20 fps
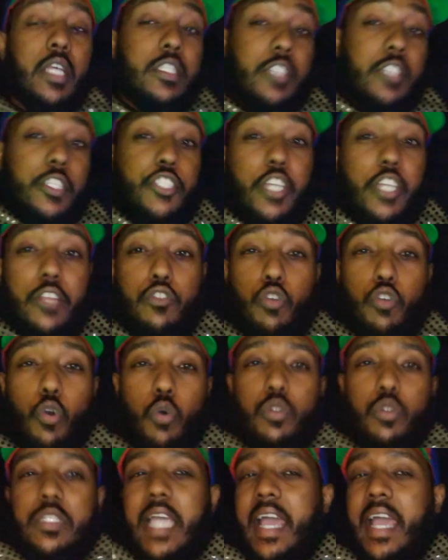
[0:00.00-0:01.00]
such as
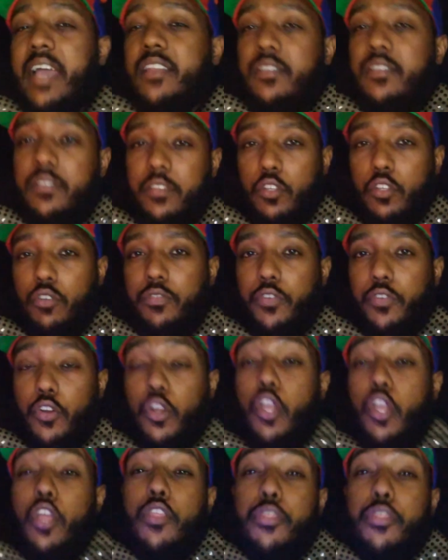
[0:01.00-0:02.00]
gold and silver,
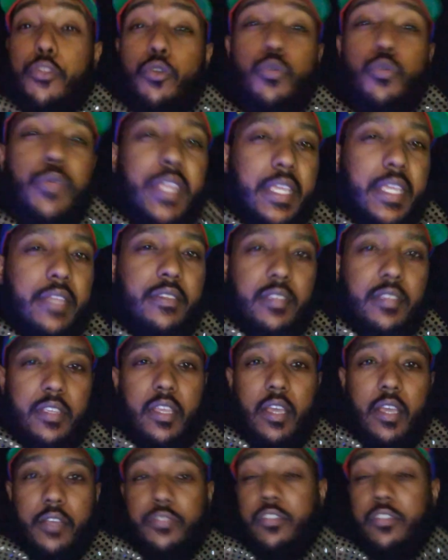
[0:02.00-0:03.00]
through ETFs